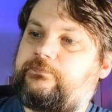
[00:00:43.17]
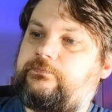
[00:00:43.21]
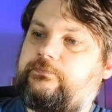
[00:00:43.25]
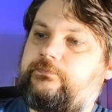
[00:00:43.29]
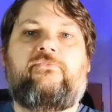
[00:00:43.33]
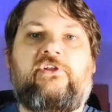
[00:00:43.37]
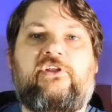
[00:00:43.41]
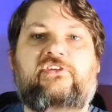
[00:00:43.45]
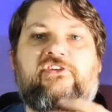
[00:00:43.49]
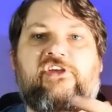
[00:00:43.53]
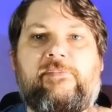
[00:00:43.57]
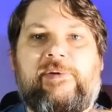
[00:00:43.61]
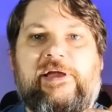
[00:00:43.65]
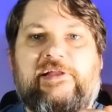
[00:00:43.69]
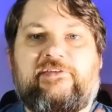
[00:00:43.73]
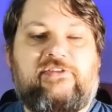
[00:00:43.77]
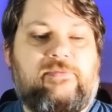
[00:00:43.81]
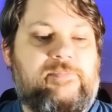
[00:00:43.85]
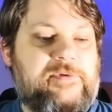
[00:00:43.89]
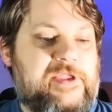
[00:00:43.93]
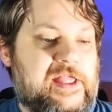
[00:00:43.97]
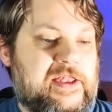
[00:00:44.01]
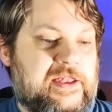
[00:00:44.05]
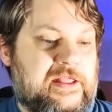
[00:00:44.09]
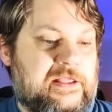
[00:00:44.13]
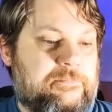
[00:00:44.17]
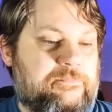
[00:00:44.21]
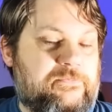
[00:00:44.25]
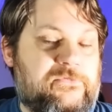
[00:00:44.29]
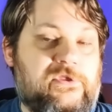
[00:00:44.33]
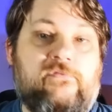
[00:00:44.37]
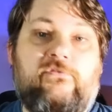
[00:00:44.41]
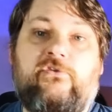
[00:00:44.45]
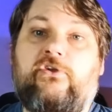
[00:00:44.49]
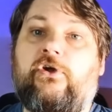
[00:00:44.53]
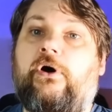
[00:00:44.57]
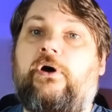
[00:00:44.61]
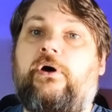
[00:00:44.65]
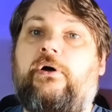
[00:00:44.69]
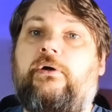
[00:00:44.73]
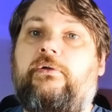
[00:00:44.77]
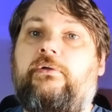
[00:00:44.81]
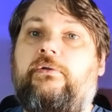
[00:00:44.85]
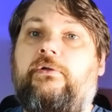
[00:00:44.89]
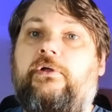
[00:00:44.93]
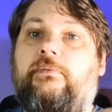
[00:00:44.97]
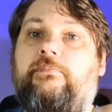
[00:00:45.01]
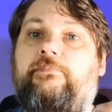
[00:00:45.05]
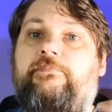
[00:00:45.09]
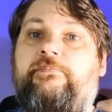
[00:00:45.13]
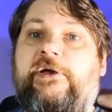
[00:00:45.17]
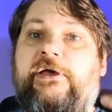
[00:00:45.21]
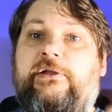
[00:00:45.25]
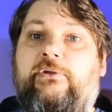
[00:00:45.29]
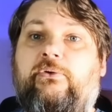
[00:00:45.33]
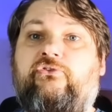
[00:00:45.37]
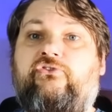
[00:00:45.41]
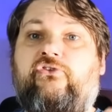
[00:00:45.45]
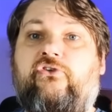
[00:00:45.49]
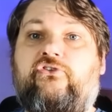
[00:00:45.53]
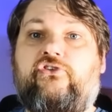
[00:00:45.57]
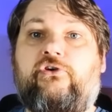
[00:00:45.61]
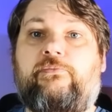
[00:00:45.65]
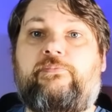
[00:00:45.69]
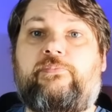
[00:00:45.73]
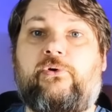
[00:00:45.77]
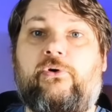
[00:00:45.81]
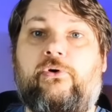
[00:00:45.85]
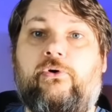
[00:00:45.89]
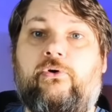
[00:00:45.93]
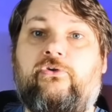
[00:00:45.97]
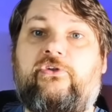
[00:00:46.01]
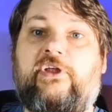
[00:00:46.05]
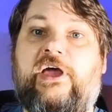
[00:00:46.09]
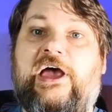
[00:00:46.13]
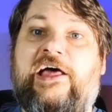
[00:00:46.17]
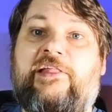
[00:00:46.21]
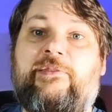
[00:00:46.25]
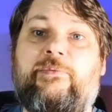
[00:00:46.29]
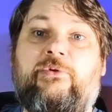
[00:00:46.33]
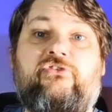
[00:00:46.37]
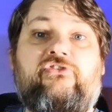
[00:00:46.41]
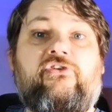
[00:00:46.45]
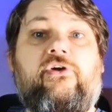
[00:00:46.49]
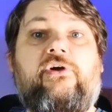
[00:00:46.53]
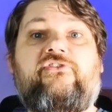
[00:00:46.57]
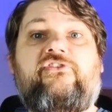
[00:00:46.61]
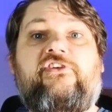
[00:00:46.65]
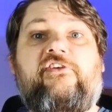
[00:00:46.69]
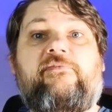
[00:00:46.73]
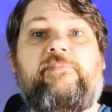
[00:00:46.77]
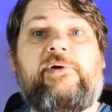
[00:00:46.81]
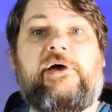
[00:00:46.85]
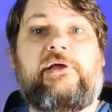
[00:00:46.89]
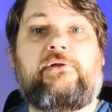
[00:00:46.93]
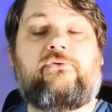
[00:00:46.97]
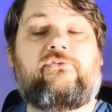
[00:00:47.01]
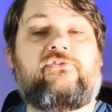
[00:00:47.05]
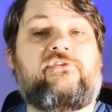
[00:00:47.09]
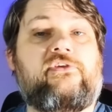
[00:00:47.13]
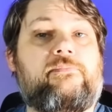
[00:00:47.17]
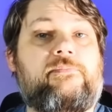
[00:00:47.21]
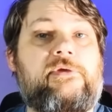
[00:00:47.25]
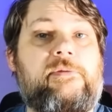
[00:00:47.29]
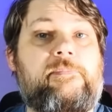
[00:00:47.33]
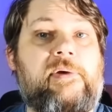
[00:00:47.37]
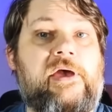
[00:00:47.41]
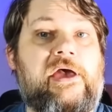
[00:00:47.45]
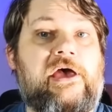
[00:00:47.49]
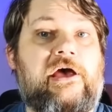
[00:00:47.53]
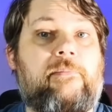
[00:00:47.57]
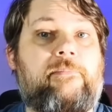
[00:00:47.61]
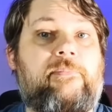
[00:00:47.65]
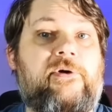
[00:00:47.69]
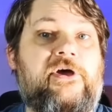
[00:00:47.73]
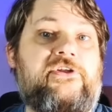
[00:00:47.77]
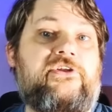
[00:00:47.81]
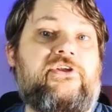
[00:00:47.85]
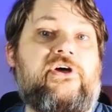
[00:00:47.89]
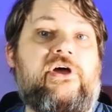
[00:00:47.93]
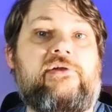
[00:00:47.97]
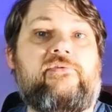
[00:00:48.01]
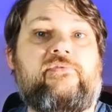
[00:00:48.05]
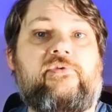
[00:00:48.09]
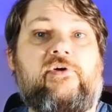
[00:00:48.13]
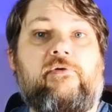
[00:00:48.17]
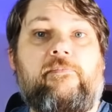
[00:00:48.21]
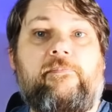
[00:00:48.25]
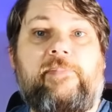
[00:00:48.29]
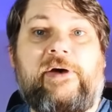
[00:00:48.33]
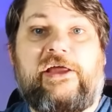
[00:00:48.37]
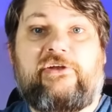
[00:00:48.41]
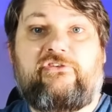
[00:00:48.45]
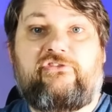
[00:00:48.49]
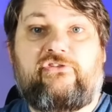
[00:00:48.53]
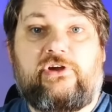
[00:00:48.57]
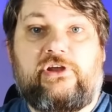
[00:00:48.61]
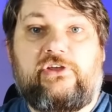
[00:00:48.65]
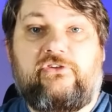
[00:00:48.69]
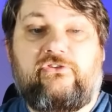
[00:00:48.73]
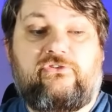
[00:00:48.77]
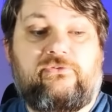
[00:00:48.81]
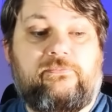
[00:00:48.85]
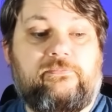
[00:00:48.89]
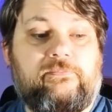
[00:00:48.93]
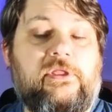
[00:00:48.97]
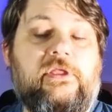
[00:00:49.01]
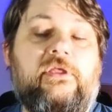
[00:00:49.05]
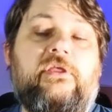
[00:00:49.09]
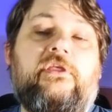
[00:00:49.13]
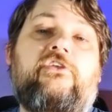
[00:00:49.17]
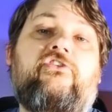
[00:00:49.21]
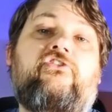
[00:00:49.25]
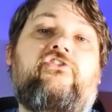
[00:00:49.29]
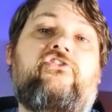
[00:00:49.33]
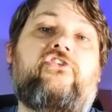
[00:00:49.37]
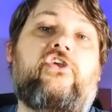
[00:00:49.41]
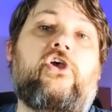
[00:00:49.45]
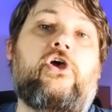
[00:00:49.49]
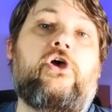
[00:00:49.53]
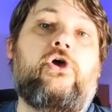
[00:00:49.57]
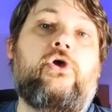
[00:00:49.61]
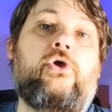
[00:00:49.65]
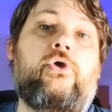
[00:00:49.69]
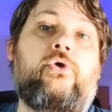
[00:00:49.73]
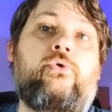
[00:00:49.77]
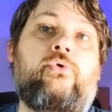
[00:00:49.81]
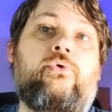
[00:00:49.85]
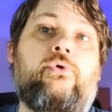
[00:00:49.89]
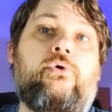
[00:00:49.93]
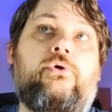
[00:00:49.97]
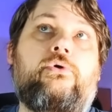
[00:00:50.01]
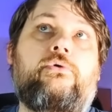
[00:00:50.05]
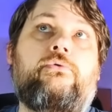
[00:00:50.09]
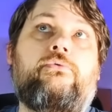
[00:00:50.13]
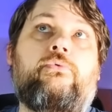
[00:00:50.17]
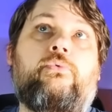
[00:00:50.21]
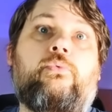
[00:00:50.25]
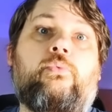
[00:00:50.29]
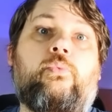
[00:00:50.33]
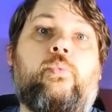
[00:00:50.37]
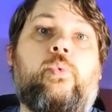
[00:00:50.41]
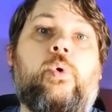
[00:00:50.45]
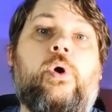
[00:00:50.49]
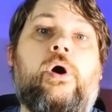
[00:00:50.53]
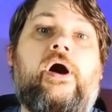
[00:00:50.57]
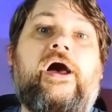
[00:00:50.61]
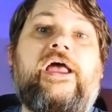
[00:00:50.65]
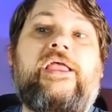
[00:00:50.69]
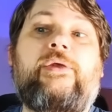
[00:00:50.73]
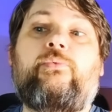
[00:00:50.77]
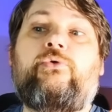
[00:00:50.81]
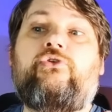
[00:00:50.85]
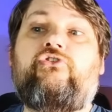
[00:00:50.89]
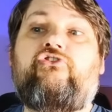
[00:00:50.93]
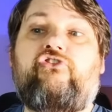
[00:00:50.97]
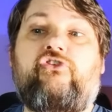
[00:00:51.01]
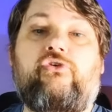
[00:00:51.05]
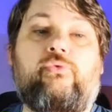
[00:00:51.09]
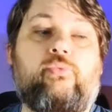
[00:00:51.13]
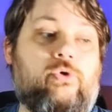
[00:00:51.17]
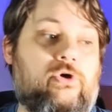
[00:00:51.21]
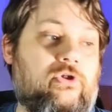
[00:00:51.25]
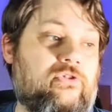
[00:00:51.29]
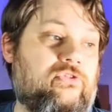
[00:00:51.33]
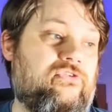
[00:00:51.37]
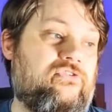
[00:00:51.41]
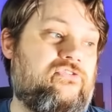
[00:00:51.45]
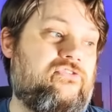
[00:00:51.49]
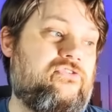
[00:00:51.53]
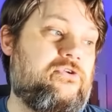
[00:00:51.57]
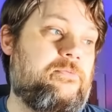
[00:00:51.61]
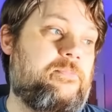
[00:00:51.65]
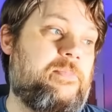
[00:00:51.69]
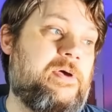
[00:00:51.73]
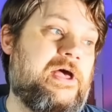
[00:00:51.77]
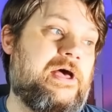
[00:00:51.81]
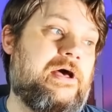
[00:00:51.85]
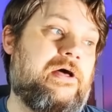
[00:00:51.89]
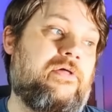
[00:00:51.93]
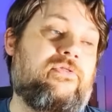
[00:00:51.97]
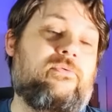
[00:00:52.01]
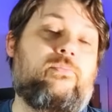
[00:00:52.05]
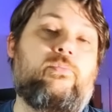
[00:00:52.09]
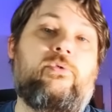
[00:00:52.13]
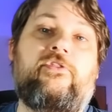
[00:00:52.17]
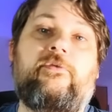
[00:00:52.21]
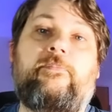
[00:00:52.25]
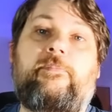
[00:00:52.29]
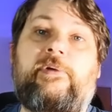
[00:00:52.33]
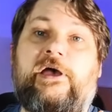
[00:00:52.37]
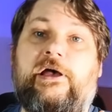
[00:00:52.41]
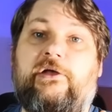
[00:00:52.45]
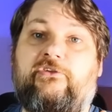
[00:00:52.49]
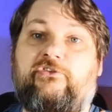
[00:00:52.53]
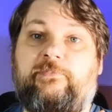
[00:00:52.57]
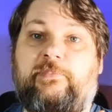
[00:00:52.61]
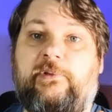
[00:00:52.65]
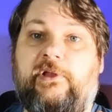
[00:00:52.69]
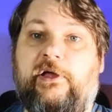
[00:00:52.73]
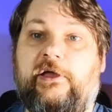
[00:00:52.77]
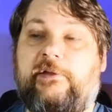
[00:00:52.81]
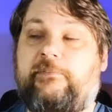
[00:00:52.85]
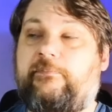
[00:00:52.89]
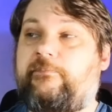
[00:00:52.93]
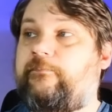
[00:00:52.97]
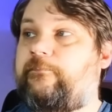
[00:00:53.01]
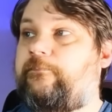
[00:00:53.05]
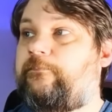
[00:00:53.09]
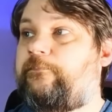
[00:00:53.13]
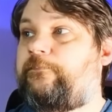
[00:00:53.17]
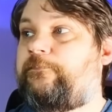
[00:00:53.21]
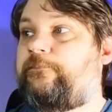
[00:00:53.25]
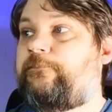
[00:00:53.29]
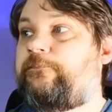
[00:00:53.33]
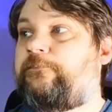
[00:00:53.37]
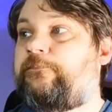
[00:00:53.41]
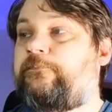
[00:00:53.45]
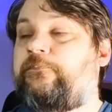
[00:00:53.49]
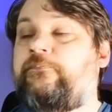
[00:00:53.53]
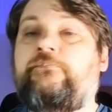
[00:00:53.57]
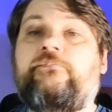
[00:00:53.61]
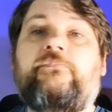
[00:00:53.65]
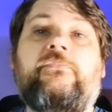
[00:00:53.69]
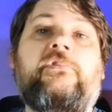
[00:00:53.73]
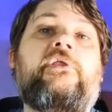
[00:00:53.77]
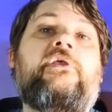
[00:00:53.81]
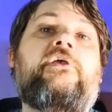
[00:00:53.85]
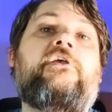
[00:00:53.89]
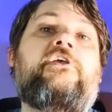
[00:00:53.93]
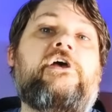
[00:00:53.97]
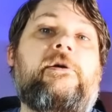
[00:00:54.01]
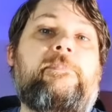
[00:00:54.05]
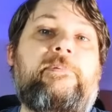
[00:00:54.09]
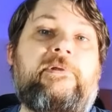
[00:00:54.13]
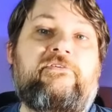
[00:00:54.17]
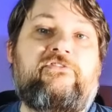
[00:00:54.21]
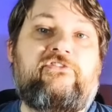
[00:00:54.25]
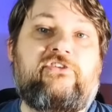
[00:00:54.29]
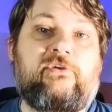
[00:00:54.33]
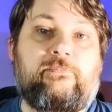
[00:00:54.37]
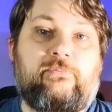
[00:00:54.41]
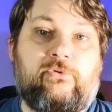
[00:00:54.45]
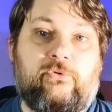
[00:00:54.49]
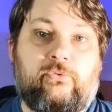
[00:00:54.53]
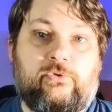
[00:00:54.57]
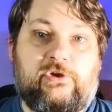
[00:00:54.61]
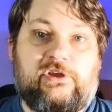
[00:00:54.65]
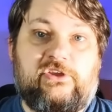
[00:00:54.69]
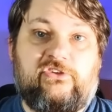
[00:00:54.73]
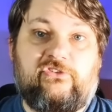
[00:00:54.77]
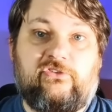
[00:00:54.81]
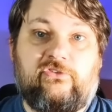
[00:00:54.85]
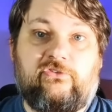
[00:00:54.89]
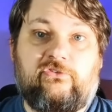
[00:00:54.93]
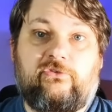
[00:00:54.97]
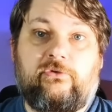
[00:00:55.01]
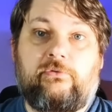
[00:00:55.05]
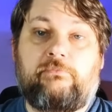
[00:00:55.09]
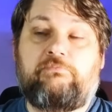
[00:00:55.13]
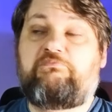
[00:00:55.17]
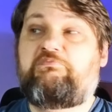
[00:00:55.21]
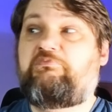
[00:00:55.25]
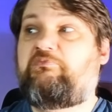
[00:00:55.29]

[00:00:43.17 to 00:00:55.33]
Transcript: So let's go back to the beginning. You've got pedals on your board, and the majority of pedals can be powered by 9-volt batteries. So why would you want to power them with a power supply? A couple of simple reasons.